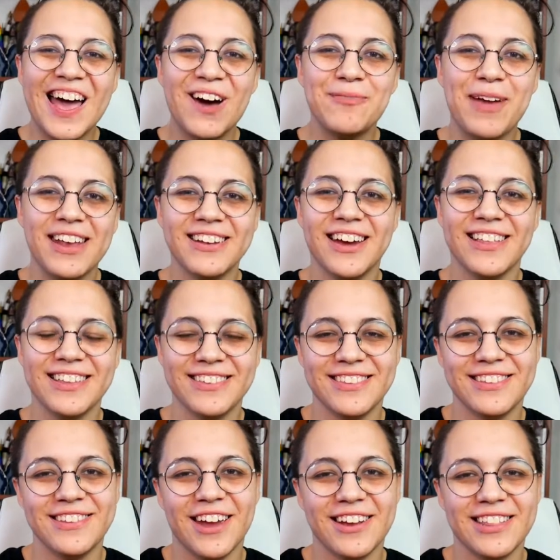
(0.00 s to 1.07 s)
Hello my
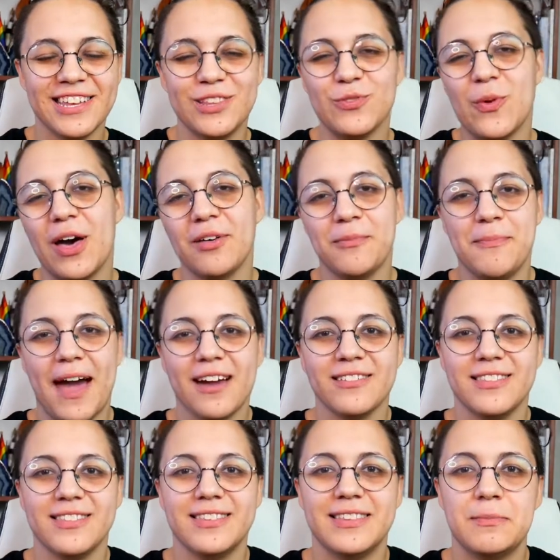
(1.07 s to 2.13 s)
darlings and darklings, welcome back
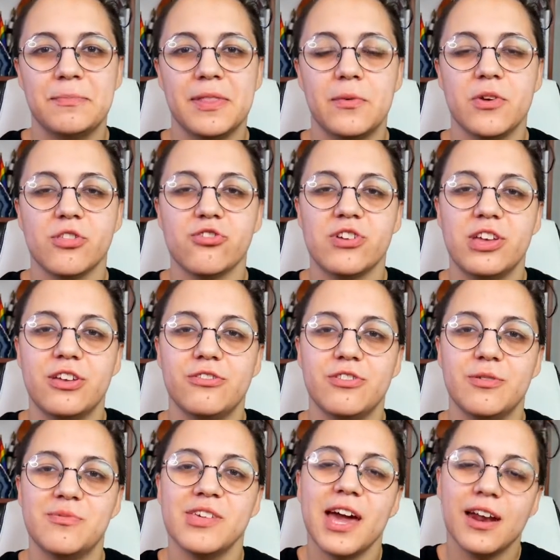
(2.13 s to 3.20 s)
to the Simply Witchery
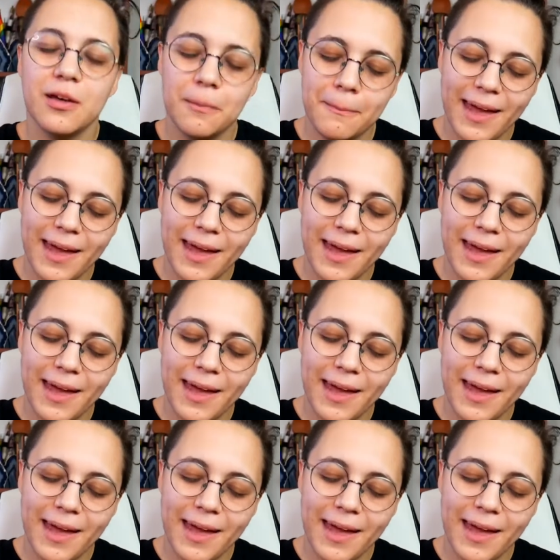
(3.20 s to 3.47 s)
YouTube channel.